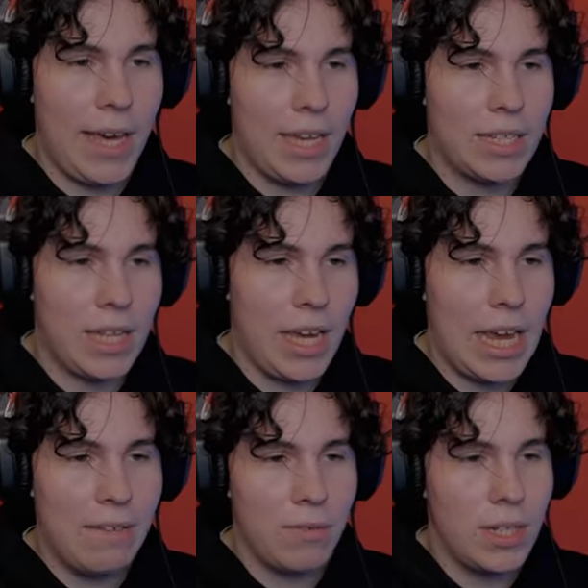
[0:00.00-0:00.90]
bestie,
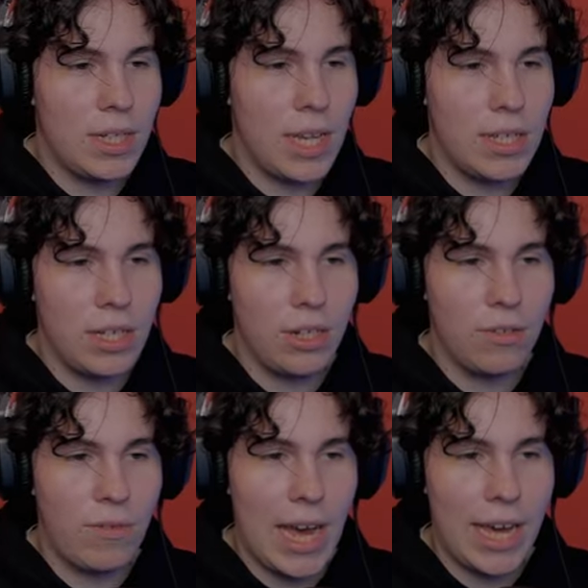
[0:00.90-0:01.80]
everyone says that
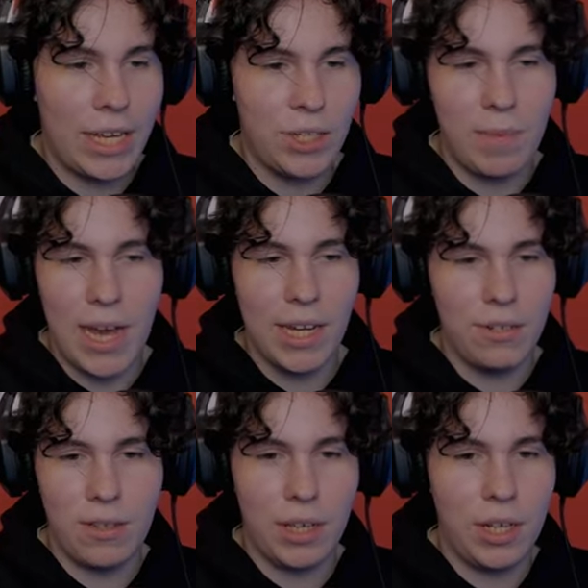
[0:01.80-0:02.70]
you're Ryze, but I
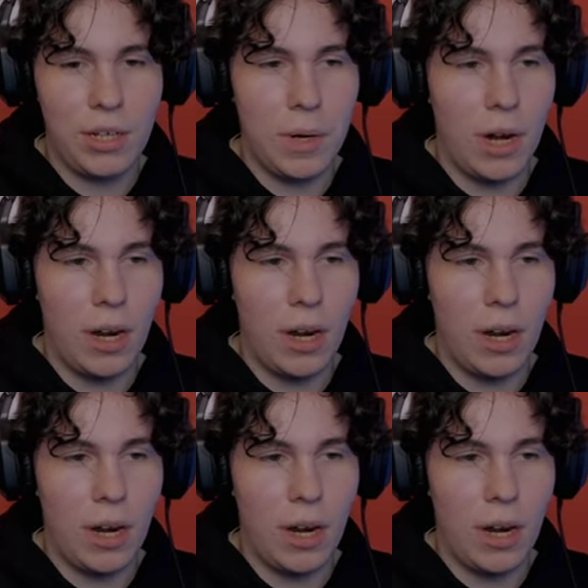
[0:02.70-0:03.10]
don't think you